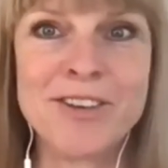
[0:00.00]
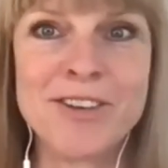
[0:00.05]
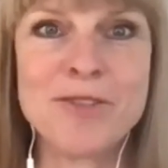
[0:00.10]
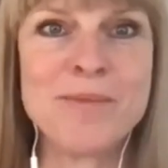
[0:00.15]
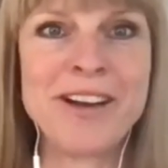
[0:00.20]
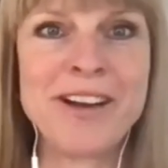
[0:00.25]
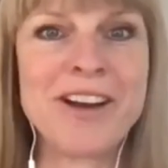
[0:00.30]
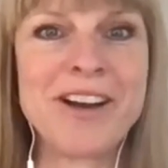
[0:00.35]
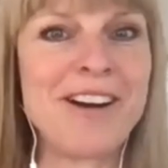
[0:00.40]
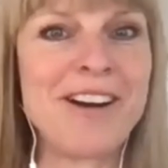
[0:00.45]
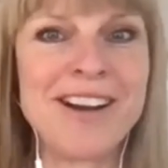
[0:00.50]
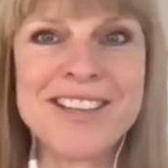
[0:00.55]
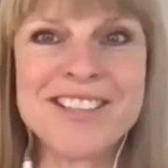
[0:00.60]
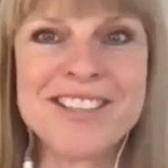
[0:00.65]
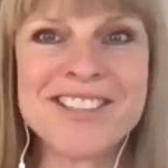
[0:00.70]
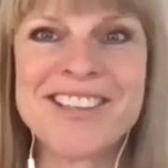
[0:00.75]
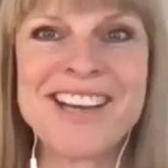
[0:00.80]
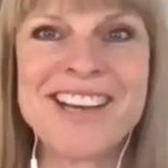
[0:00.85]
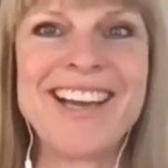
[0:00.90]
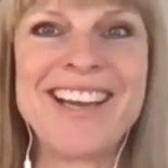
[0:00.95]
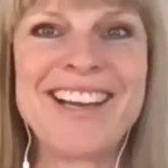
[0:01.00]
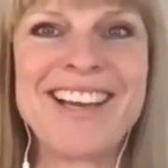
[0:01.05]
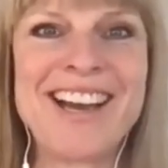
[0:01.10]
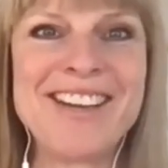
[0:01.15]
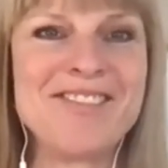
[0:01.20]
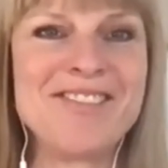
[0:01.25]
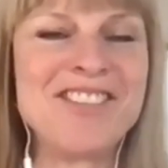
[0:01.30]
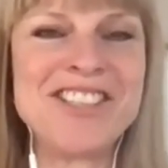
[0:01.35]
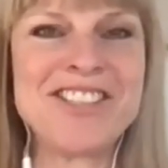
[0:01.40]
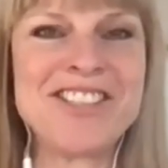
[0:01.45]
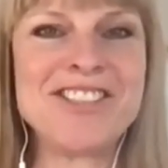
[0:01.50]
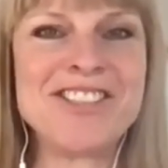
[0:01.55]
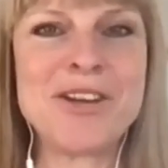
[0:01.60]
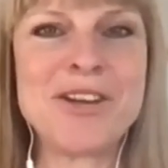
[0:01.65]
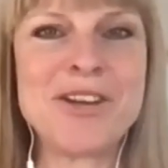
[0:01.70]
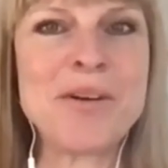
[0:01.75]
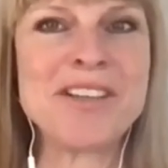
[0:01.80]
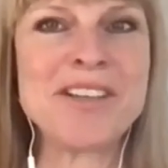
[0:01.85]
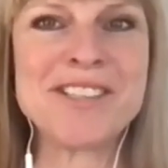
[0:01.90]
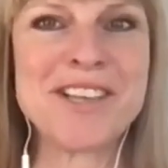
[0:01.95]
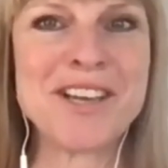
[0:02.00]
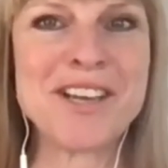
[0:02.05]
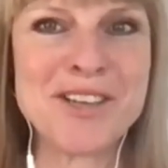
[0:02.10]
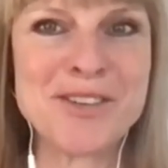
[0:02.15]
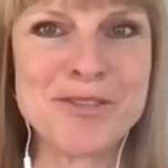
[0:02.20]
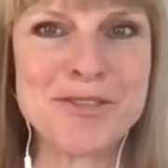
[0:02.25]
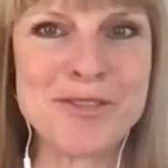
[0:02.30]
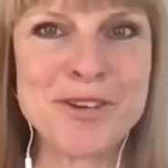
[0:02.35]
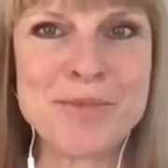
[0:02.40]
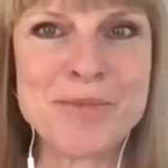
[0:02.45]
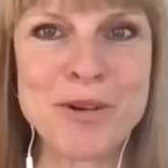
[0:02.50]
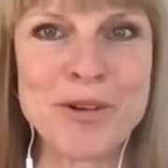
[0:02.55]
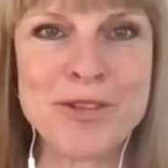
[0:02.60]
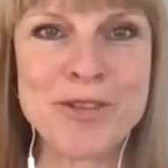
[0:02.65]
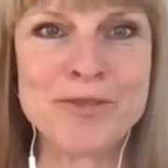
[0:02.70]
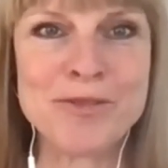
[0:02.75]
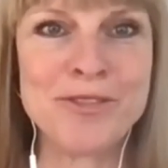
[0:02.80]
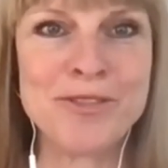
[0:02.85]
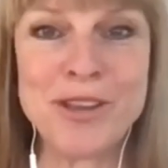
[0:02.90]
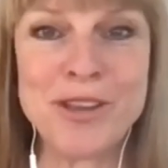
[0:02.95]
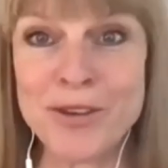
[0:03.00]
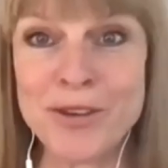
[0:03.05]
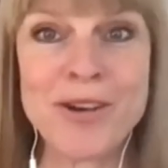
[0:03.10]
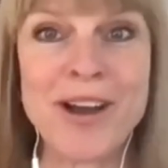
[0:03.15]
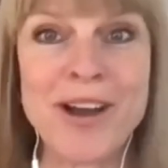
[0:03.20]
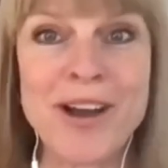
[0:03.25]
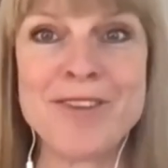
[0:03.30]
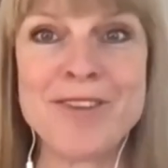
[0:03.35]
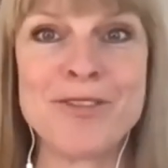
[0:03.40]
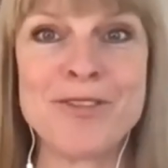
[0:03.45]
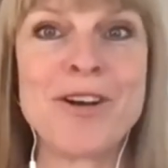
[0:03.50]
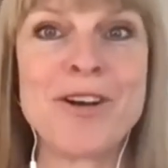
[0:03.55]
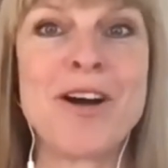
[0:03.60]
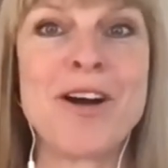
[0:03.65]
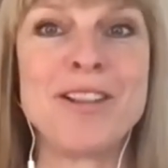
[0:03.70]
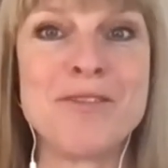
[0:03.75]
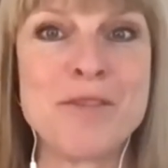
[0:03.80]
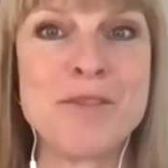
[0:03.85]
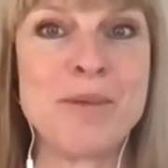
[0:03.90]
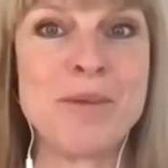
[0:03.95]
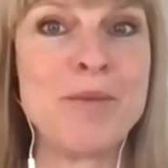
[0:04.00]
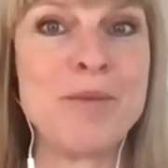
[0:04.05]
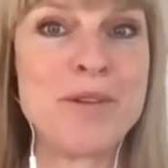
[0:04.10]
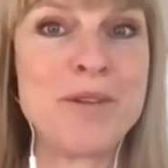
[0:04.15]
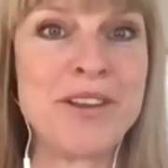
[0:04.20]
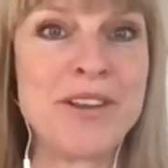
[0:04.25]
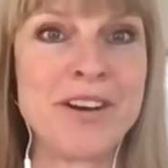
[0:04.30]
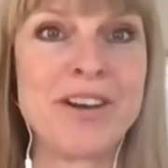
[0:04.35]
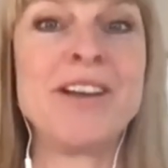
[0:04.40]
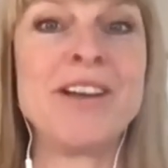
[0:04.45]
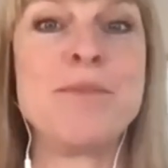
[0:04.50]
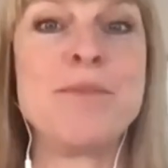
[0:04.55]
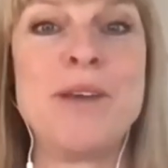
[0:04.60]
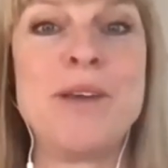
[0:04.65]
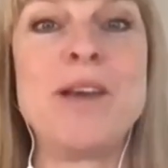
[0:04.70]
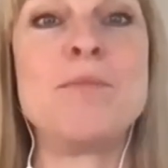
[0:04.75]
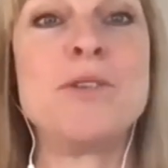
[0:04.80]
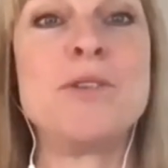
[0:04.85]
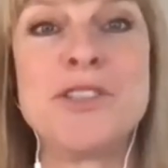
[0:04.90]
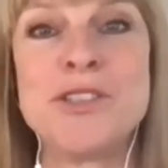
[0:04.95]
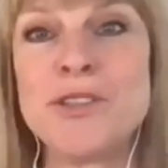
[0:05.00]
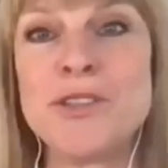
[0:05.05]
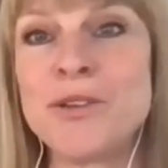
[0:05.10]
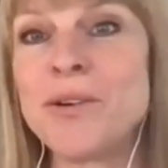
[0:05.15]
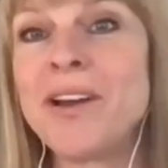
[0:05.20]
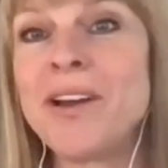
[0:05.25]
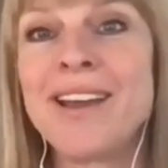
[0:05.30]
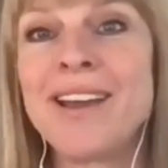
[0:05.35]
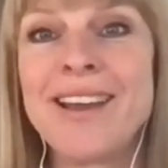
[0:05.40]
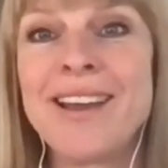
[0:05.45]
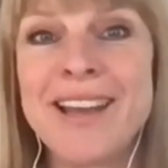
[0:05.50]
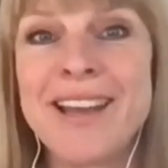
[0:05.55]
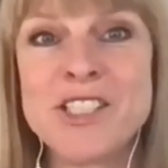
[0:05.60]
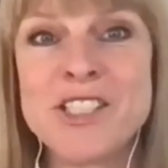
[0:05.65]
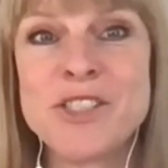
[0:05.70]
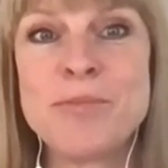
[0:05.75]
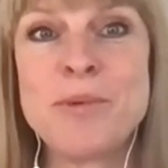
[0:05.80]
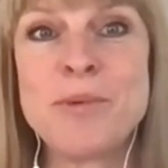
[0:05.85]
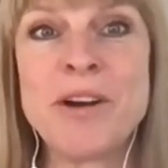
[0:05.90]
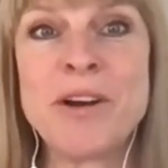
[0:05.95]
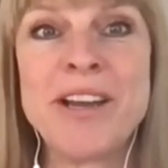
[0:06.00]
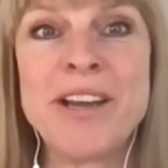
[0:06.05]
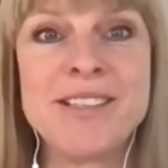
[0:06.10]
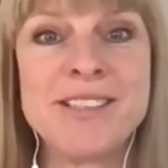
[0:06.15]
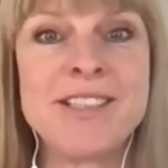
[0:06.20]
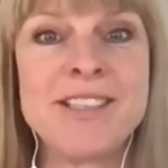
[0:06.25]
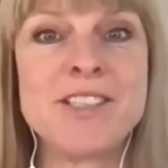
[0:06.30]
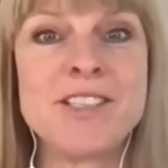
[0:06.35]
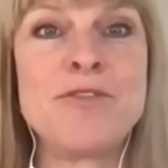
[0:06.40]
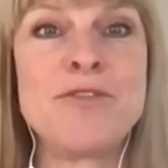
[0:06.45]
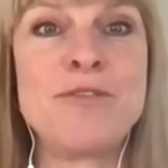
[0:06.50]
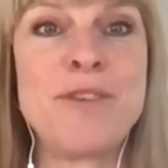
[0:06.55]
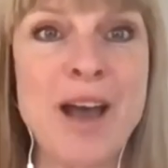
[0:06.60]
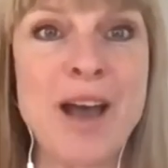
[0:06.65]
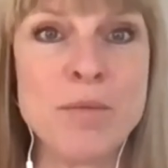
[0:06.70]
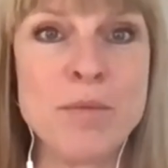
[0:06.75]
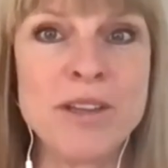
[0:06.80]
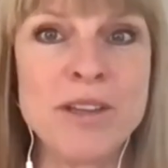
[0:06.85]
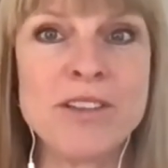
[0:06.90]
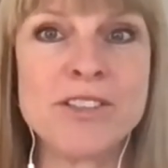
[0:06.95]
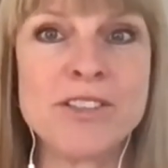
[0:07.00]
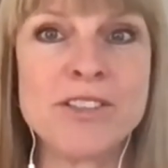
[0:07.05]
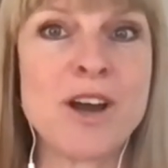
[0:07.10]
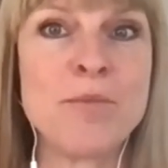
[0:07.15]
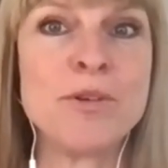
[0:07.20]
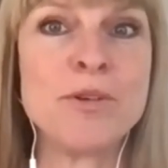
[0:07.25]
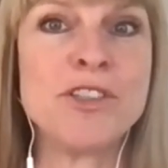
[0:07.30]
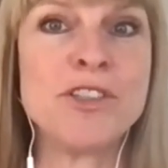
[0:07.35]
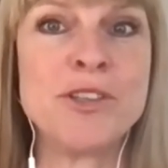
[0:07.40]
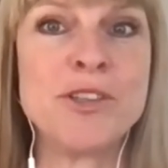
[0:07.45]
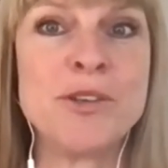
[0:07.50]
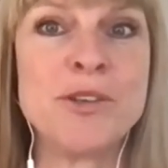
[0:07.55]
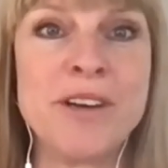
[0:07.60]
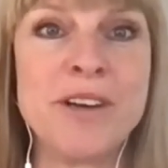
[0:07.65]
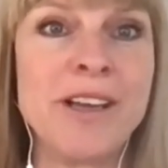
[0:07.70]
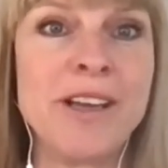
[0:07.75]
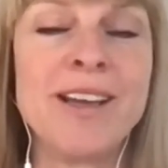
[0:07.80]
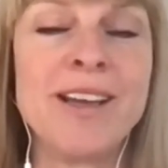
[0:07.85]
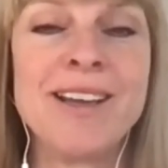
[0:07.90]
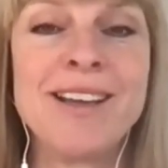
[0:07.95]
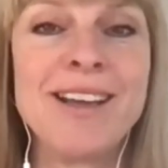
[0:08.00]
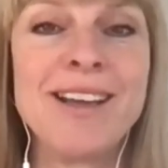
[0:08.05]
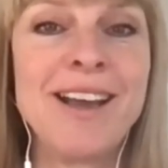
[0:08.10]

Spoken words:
Oh my gosh. I'm just so excited for both of you and for all of the people that are going to be able to experience this fabulous opportunity.